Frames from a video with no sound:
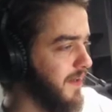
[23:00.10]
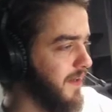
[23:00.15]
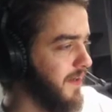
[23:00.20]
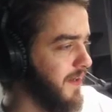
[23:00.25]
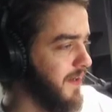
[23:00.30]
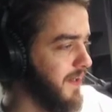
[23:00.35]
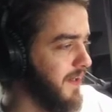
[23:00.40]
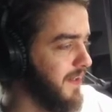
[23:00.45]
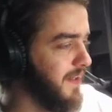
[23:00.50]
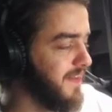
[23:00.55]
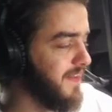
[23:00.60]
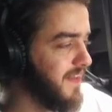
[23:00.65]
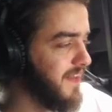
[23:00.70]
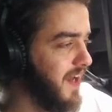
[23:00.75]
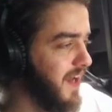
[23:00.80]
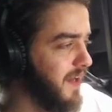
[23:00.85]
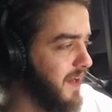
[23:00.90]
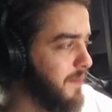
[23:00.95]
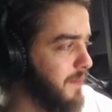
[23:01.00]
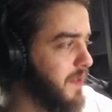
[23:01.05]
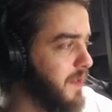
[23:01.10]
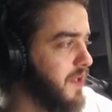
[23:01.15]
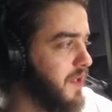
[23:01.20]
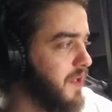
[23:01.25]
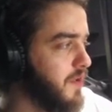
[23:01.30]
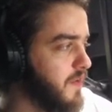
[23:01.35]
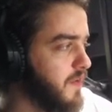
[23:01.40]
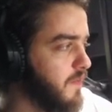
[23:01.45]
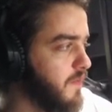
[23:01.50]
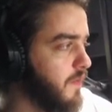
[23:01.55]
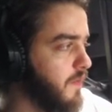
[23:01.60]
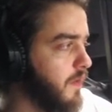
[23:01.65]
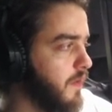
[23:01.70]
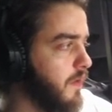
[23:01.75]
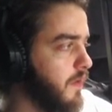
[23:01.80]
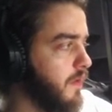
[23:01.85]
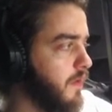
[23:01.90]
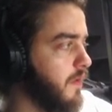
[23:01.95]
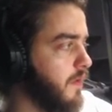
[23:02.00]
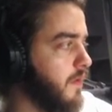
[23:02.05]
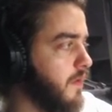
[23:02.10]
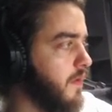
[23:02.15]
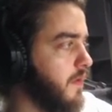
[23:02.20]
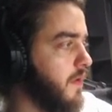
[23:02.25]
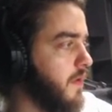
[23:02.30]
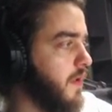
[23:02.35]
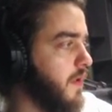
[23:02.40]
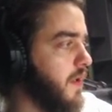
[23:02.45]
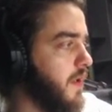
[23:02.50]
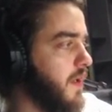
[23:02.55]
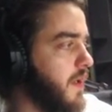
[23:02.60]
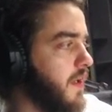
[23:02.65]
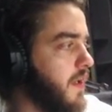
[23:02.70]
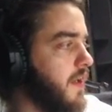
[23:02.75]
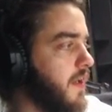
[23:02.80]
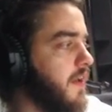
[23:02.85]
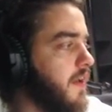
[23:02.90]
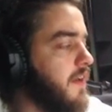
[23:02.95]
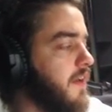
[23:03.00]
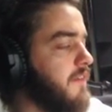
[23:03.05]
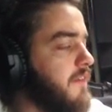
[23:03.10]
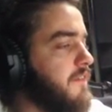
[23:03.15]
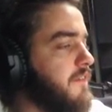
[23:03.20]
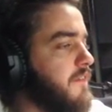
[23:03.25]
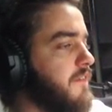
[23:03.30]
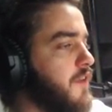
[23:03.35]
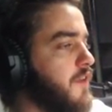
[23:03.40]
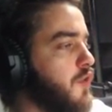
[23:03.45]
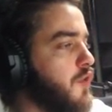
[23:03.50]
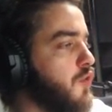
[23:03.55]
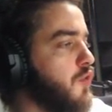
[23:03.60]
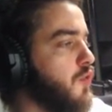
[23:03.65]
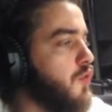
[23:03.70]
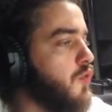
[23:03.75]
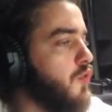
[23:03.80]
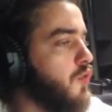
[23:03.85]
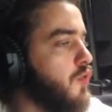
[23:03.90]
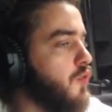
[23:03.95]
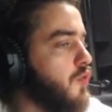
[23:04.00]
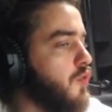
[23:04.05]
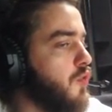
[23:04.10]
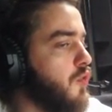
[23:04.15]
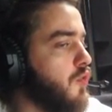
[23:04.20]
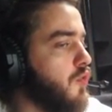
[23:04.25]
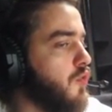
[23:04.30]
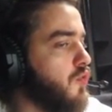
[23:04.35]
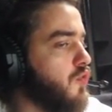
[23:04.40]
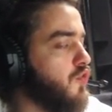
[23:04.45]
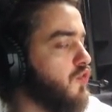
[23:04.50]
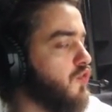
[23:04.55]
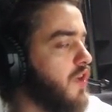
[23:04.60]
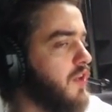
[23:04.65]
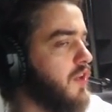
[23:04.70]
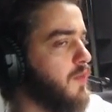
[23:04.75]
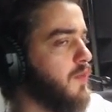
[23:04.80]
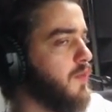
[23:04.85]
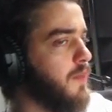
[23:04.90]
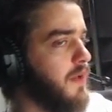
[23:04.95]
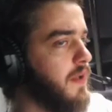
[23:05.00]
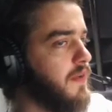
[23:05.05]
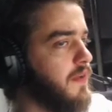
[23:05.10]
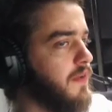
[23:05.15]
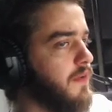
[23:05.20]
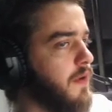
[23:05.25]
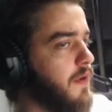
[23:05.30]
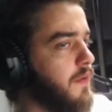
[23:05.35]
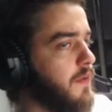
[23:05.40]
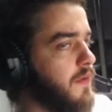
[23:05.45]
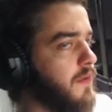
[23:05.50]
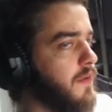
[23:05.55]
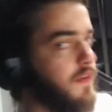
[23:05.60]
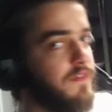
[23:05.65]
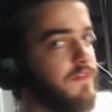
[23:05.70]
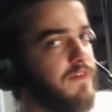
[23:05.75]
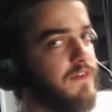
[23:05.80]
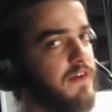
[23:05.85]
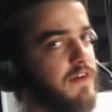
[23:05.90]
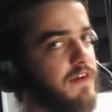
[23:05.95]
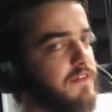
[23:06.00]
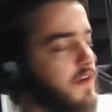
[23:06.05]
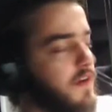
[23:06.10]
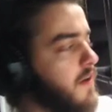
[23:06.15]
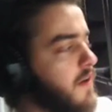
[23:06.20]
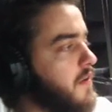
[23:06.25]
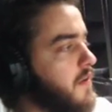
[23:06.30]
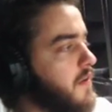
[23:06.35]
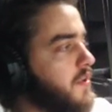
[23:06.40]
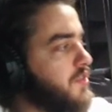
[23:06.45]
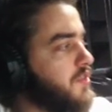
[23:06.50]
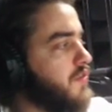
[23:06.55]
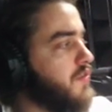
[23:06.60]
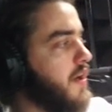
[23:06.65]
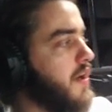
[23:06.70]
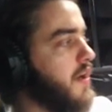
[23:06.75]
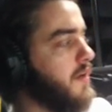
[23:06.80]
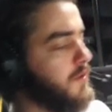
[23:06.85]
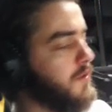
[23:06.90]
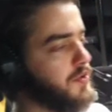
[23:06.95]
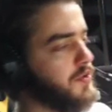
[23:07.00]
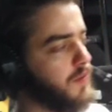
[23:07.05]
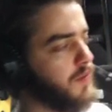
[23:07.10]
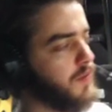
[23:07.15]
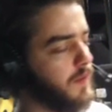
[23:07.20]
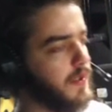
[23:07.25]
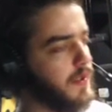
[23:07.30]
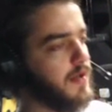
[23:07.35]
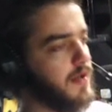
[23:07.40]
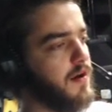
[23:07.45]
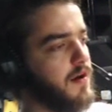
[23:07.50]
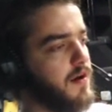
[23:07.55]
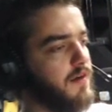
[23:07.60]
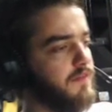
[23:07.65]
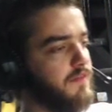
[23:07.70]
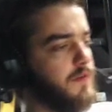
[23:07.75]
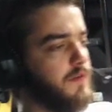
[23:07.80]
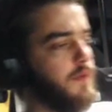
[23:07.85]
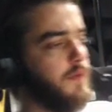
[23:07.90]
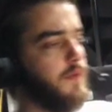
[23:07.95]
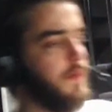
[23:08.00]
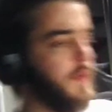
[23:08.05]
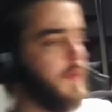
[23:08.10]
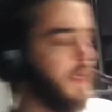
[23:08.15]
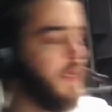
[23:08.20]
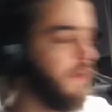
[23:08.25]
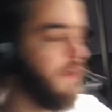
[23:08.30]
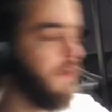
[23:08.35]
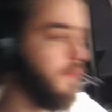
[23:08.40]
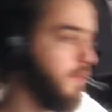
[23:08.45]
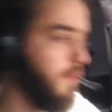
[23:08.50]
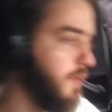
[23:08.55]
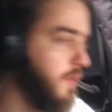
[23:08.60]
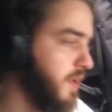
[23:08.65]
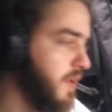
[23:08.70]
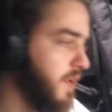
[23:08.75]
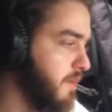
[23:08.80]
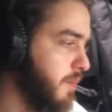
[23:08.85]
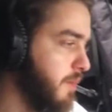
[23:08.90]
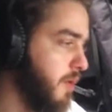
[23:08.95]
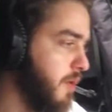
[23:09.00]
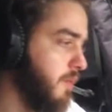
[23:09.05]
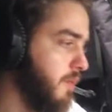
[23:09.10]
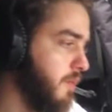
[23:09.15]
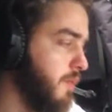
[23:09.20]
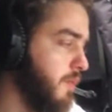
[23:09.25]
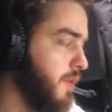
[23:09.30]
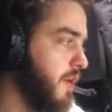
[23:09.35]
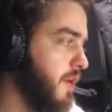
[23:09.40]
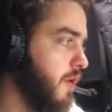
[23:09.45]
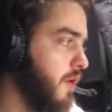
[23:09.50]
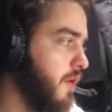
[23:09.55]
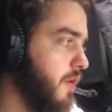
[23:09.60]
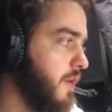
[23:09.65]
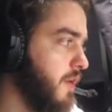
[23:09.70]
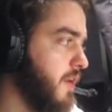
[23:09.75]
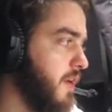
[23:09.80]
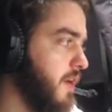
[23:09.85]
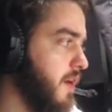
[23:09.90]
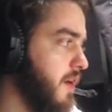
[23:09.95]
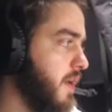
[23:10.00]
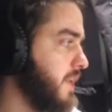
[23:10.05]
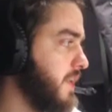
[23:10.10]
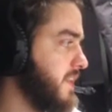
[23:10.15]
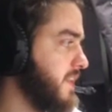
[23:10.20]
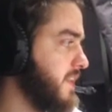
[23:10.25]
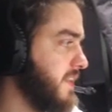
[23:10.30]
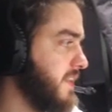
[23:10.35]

It's gonna be useful if you try to build around the 5-color shrine, which we will cover when we get multicolored cards.